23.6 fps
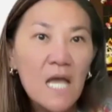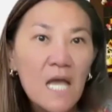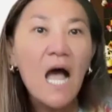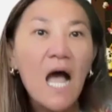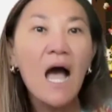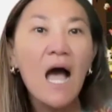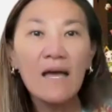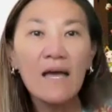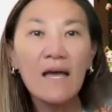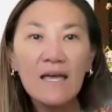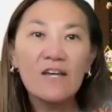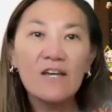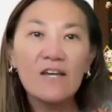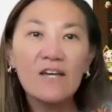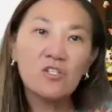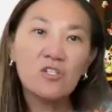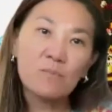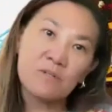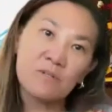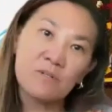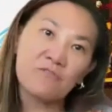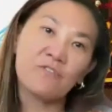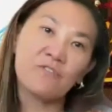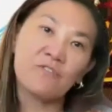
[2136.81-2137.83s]
I actually
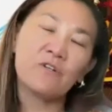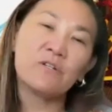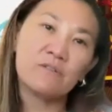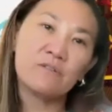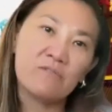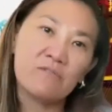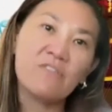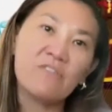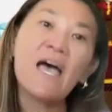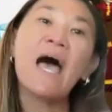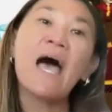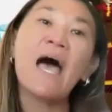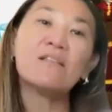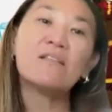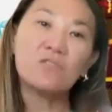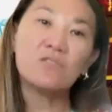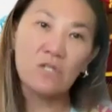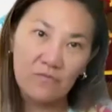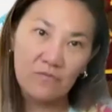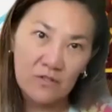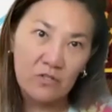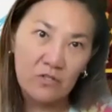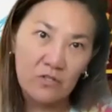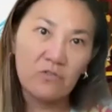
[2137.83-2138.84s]
prefer that sort
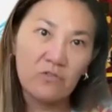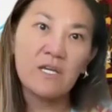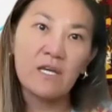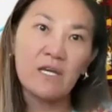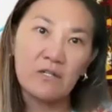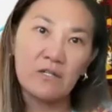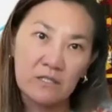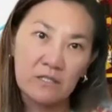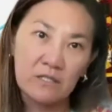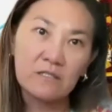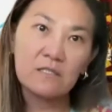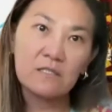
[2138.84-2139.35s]
of a creator